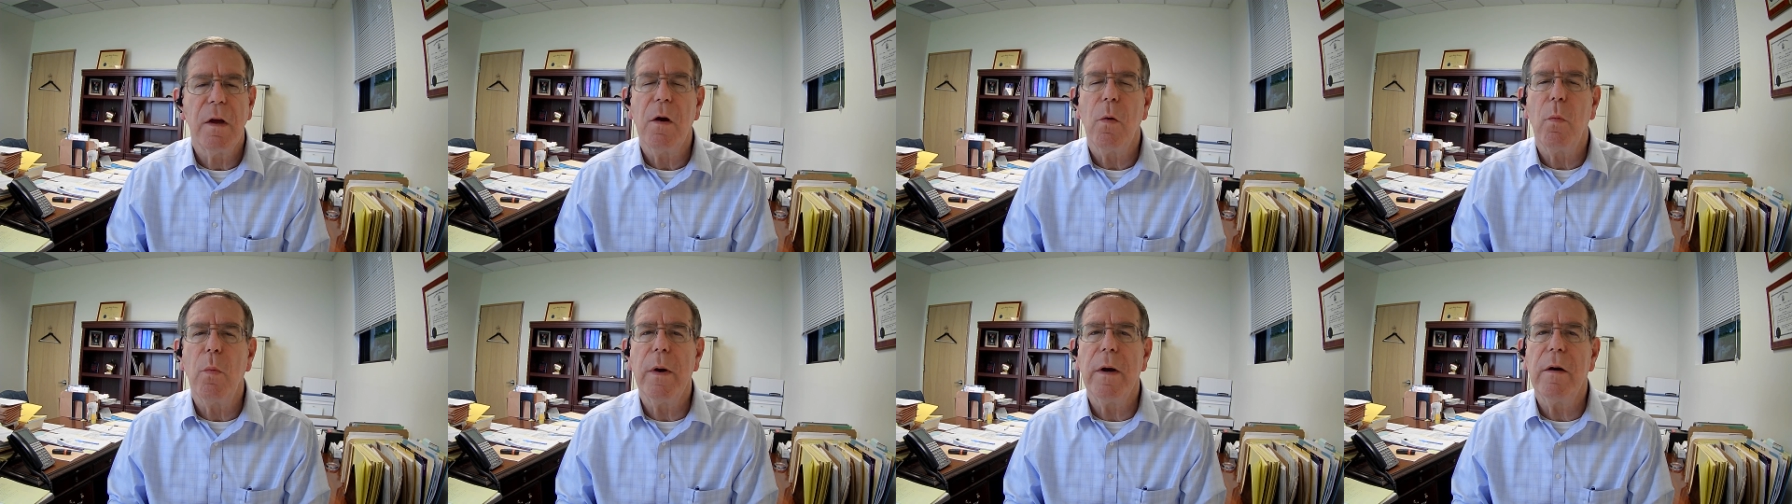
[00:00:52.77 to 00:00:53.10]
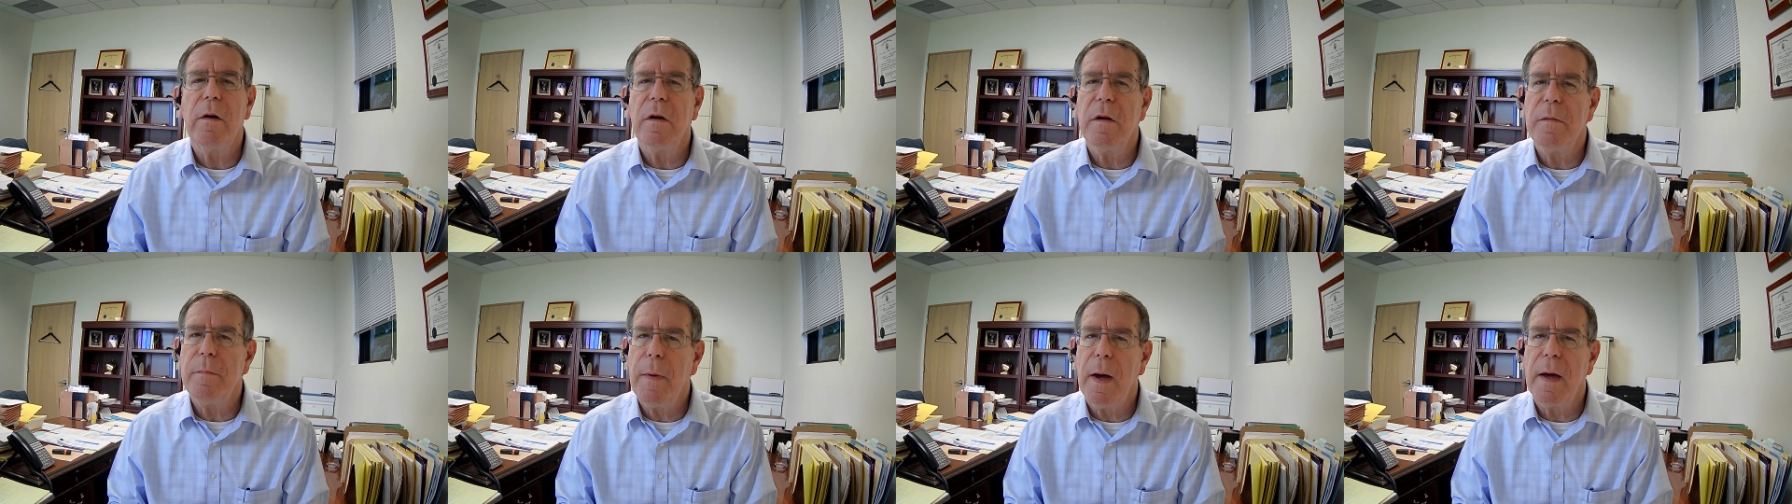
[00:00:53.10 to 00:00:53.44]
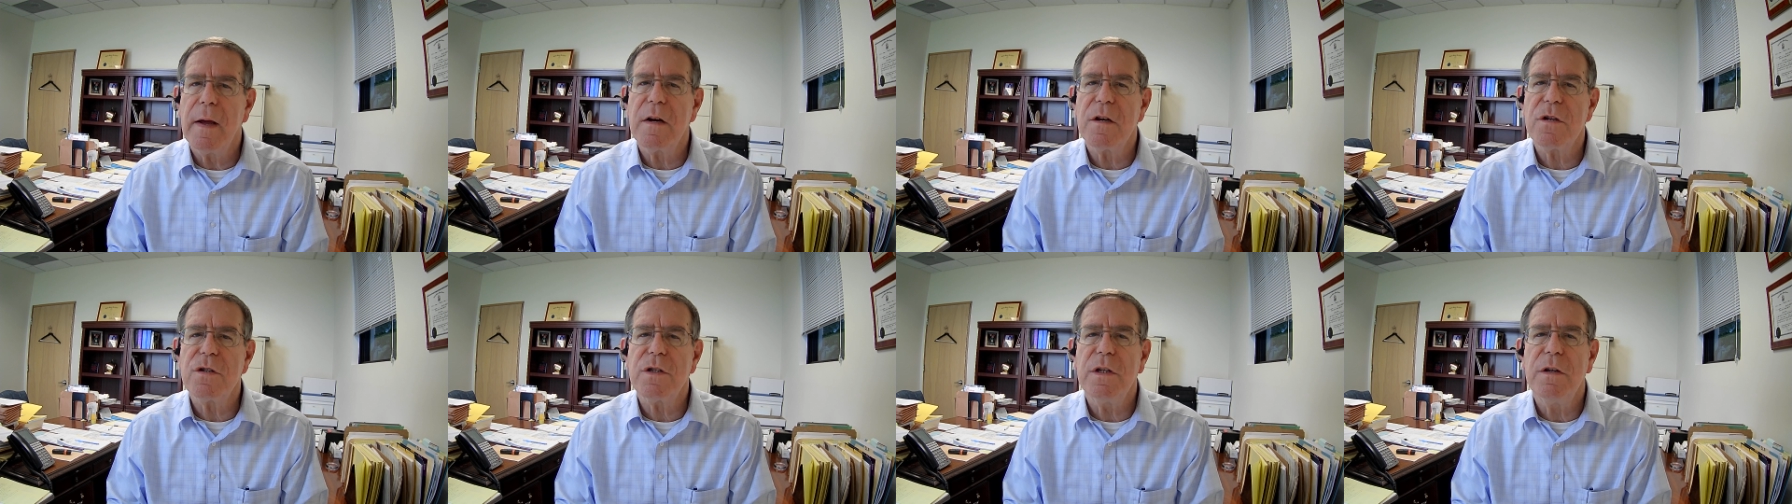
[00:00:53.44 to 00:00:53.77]
we are
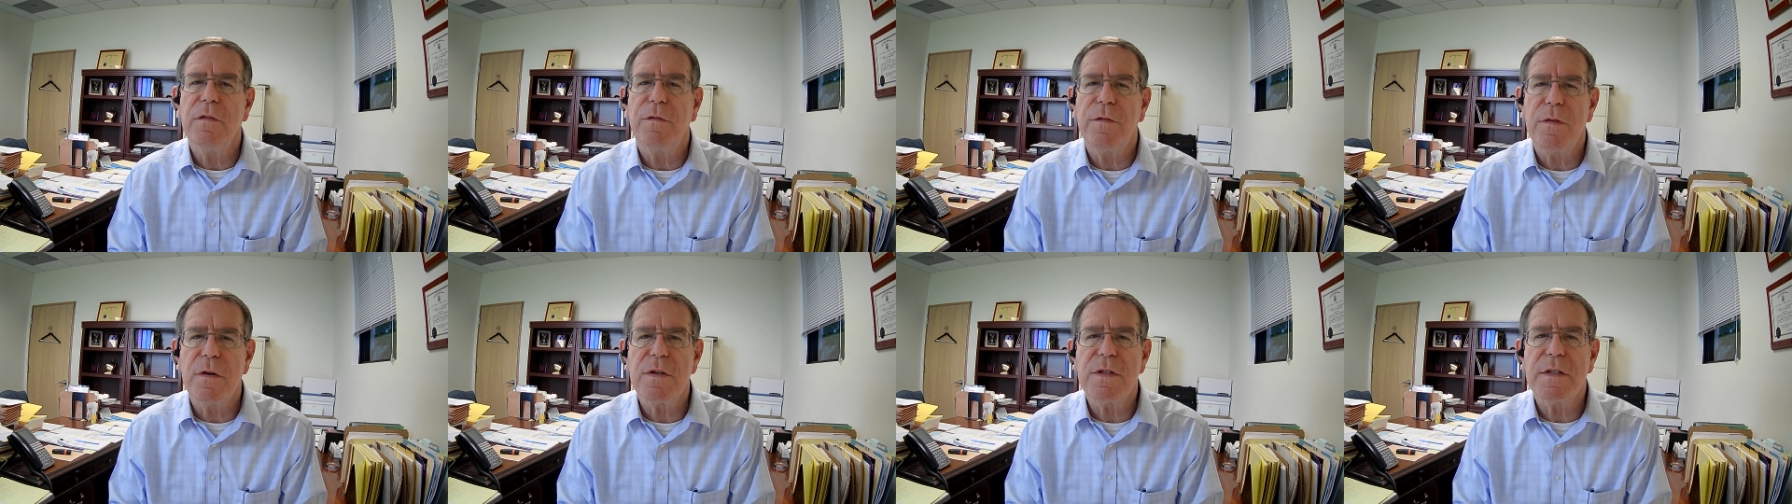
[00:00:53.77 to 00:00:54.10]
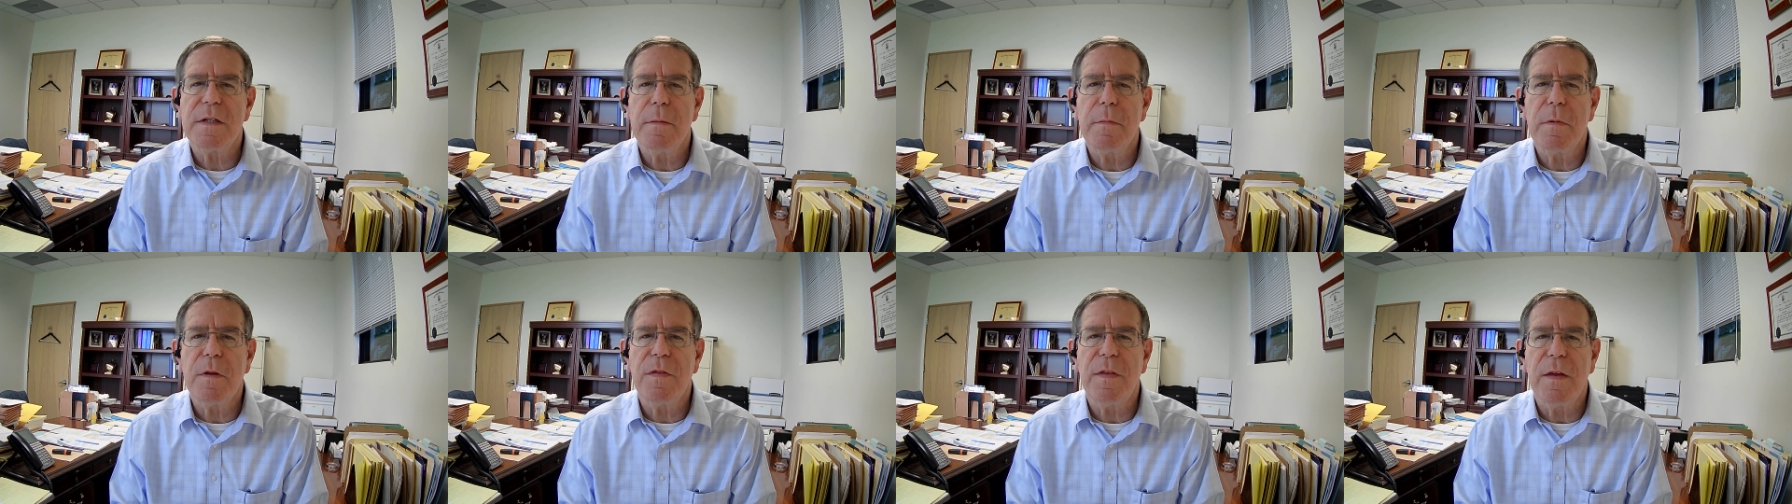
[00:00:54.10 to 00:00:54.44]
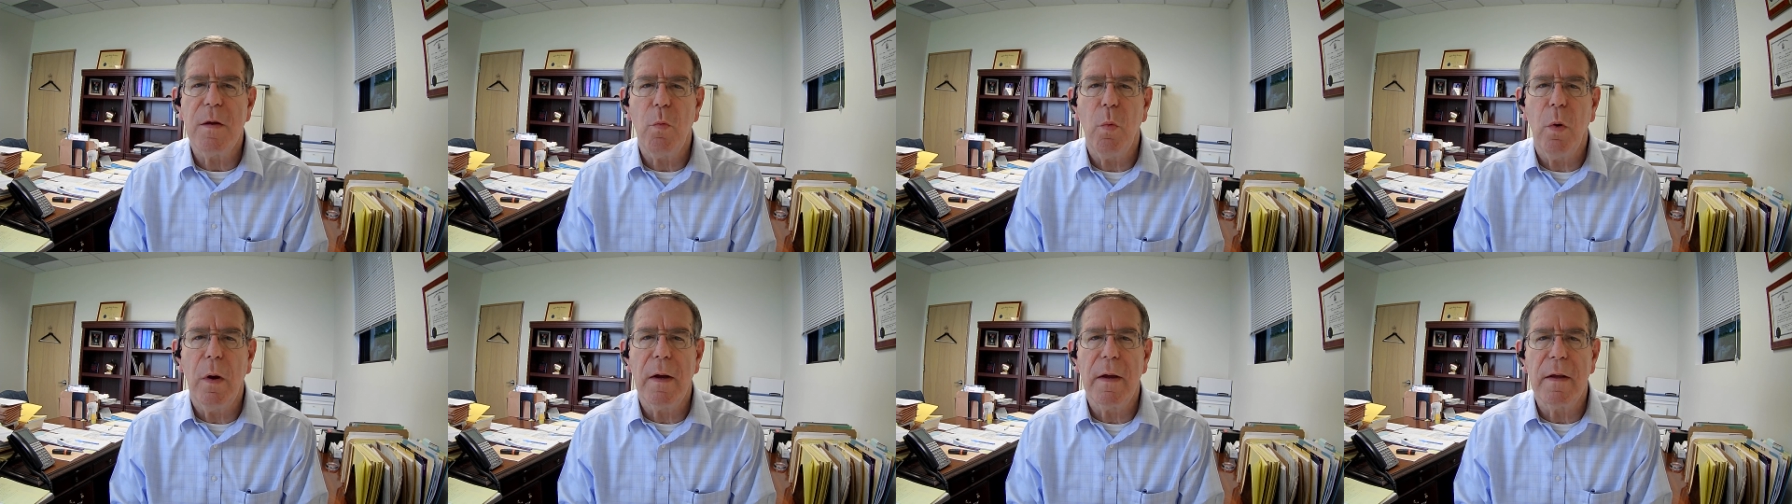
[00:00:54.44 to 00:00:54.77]
admonished in 1 Timothy
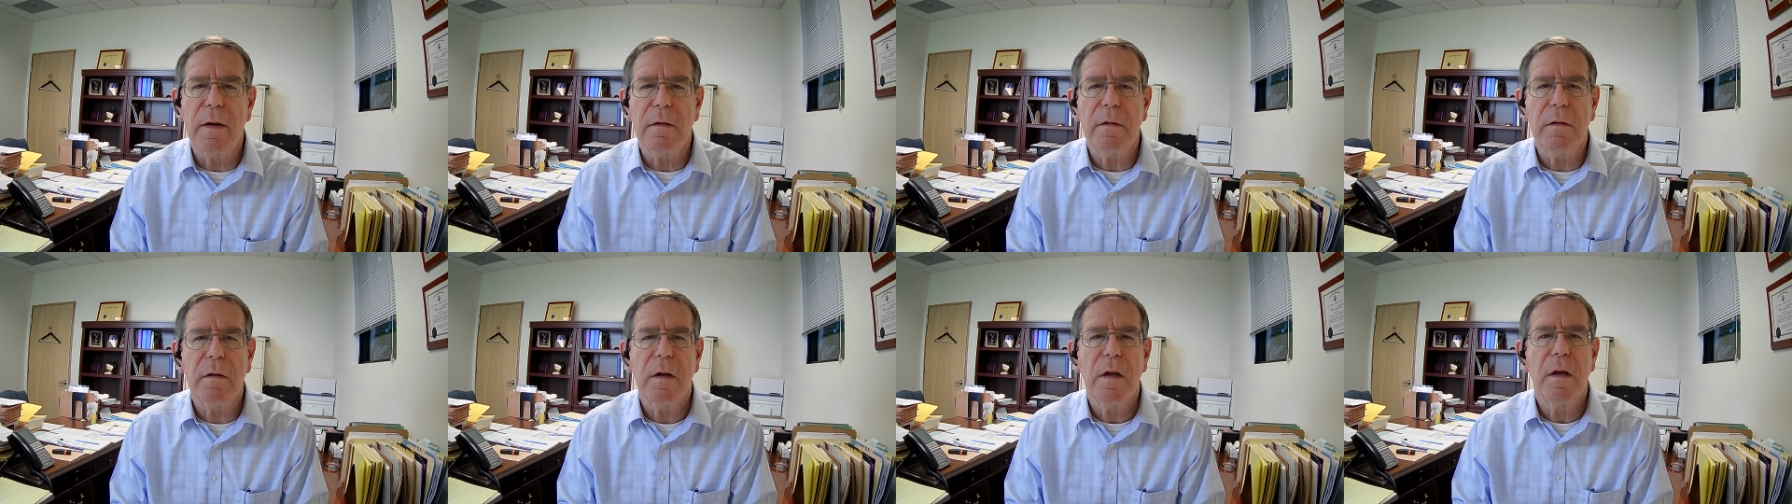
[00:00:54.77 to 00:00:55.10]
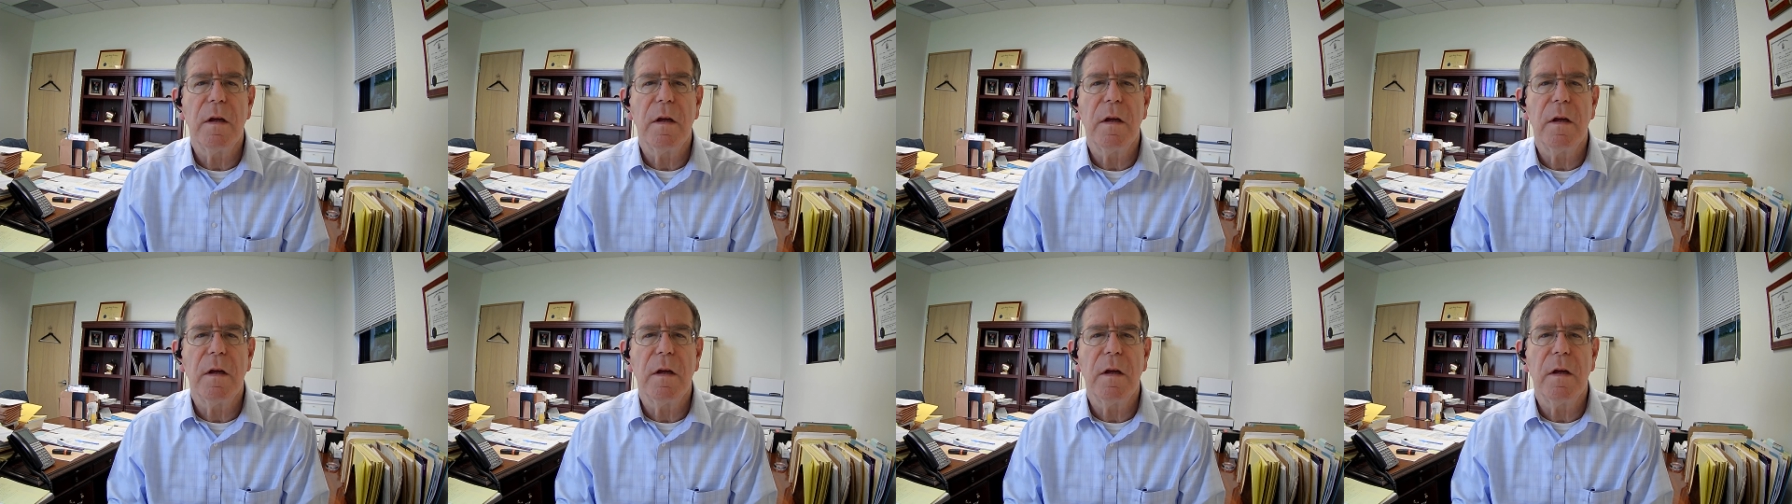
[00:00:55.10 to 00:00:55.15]
1,